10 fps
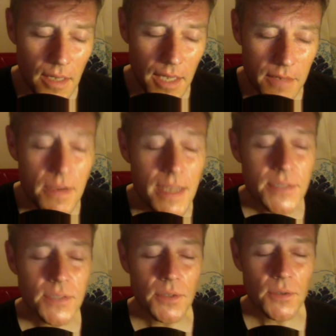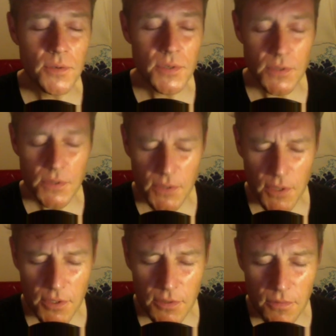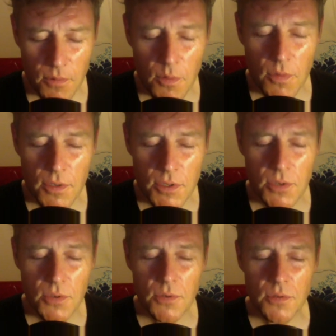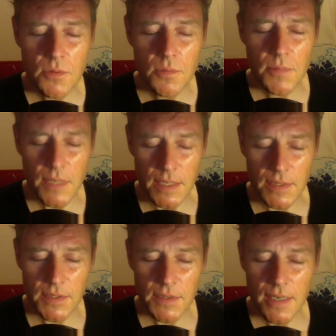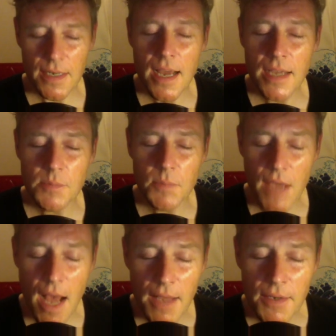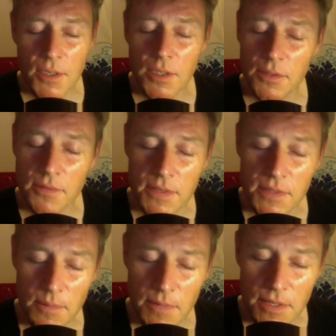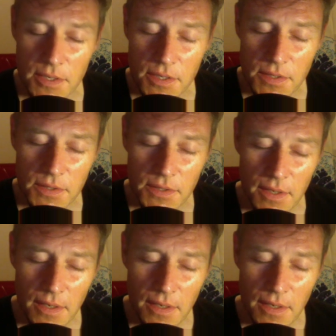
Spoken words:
advice to you is to search for the true peace that lies beyond all of these images,